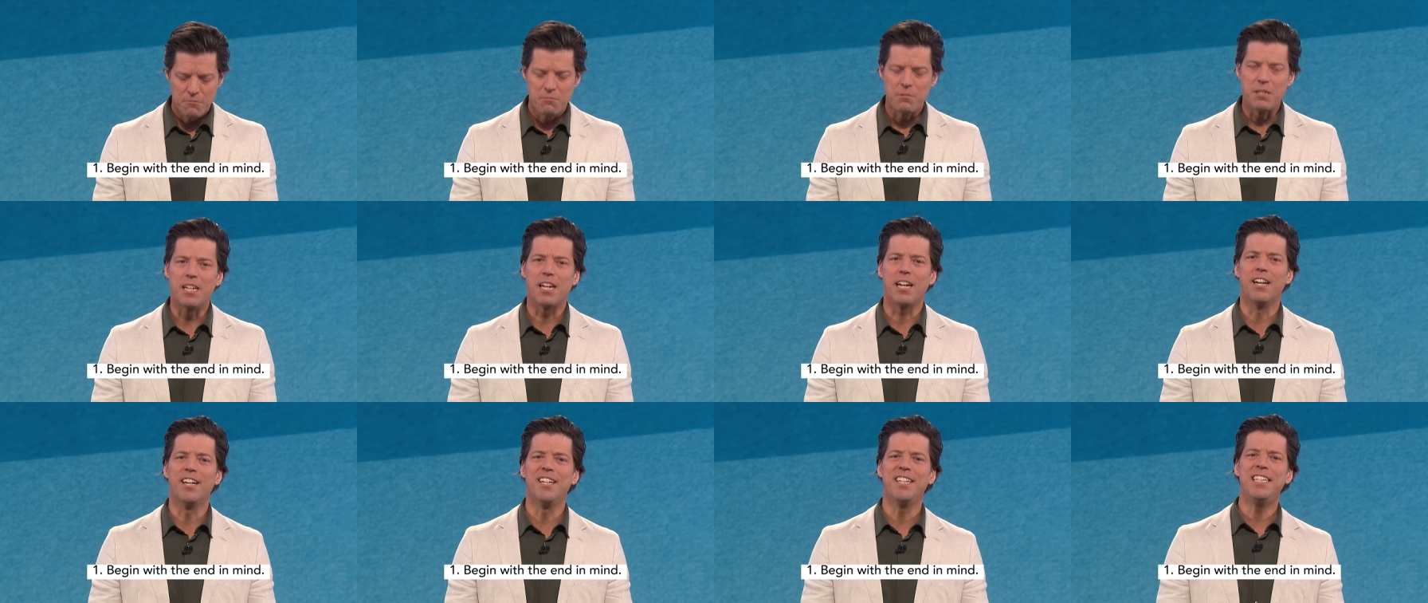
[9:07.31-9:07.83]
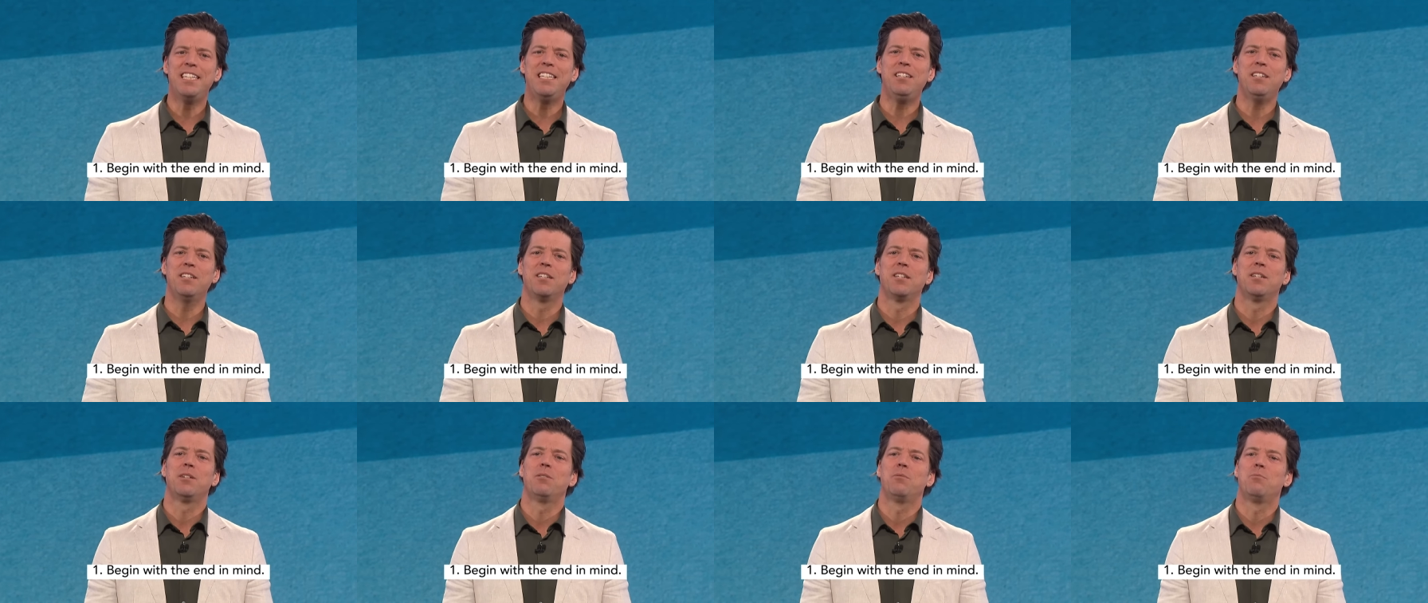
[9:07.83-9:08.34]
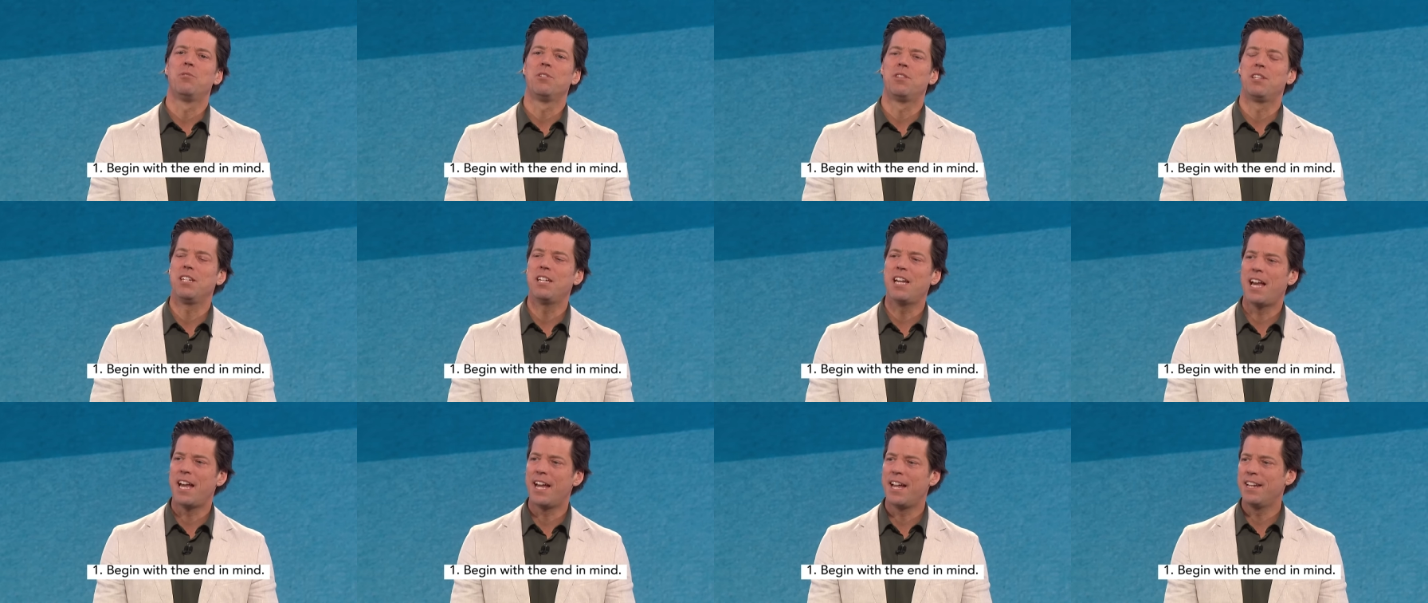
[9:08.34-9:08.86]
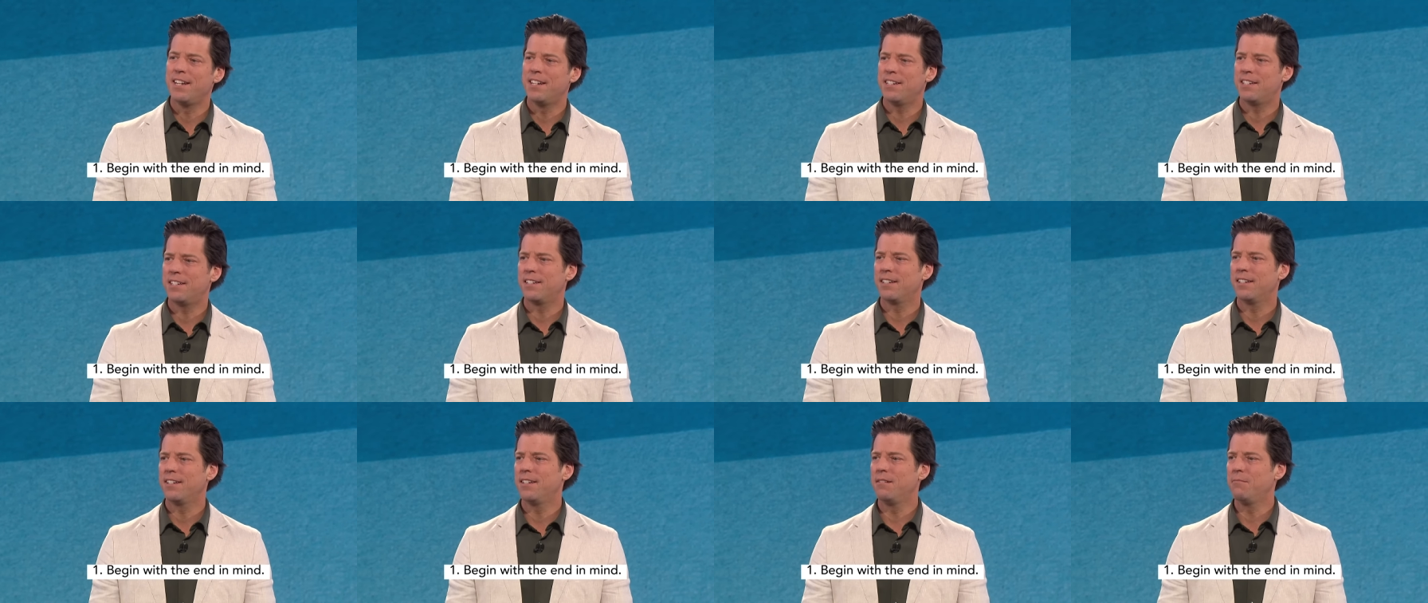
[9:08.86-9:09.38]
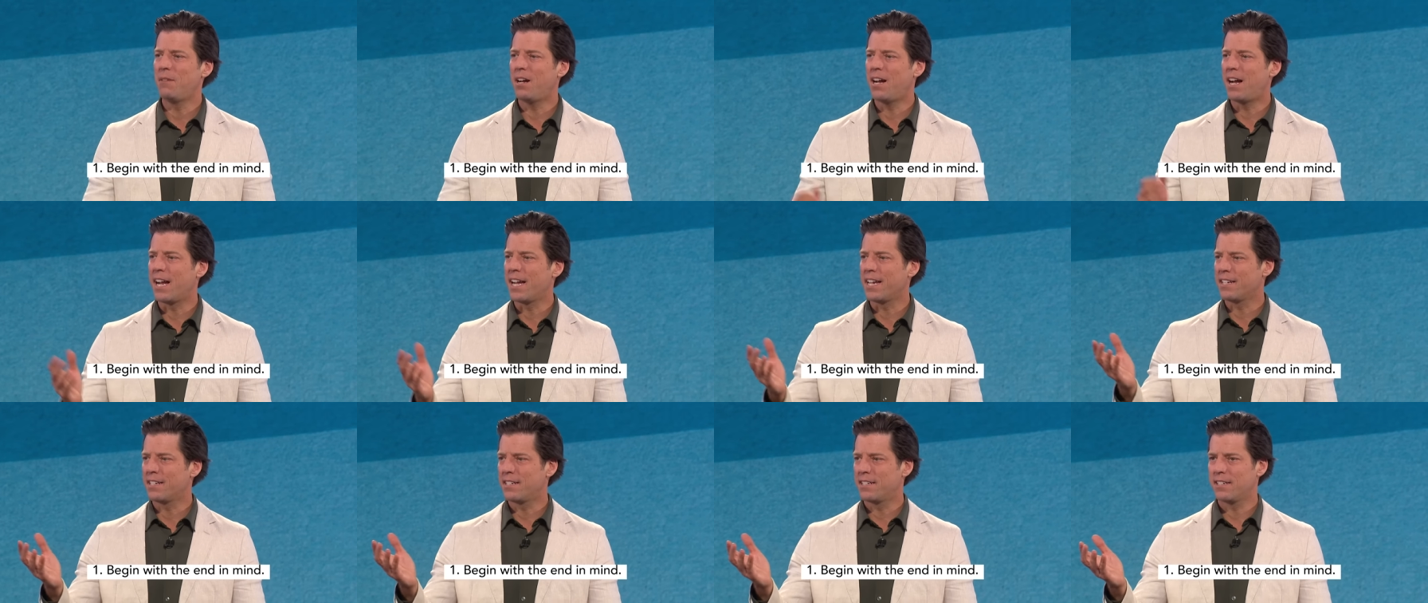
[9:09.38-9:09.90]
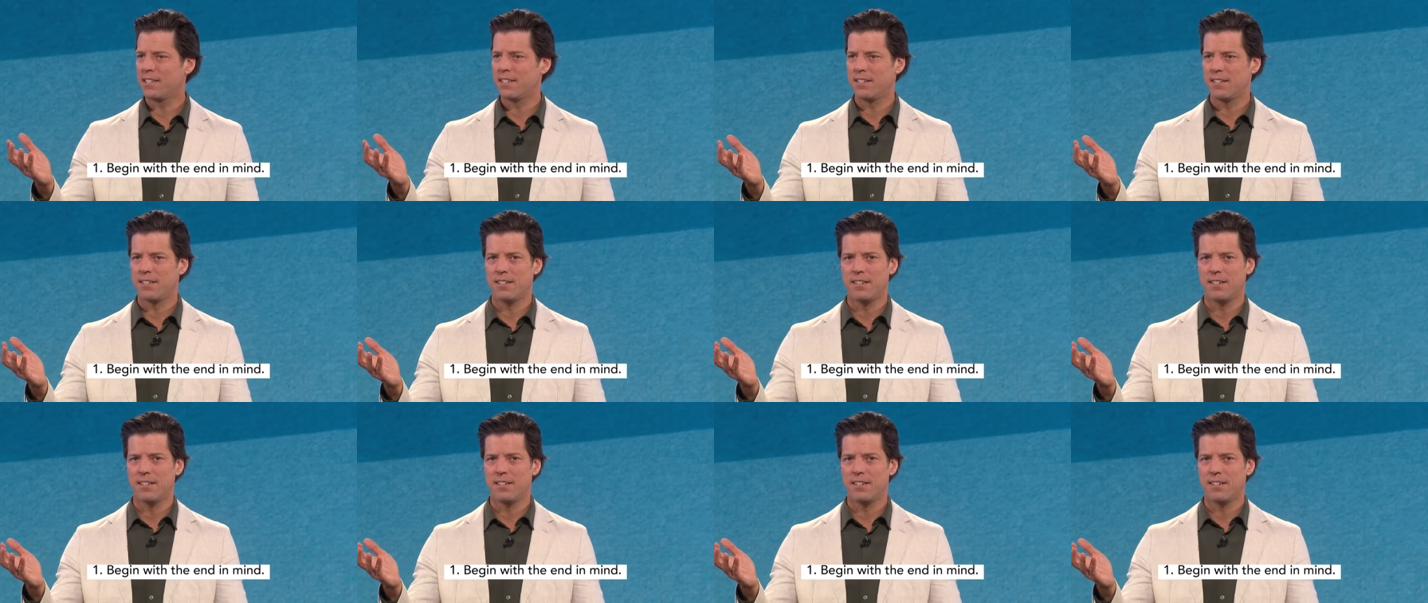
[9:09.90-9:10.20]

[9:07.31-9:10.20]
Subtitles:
Begin with the end in mind.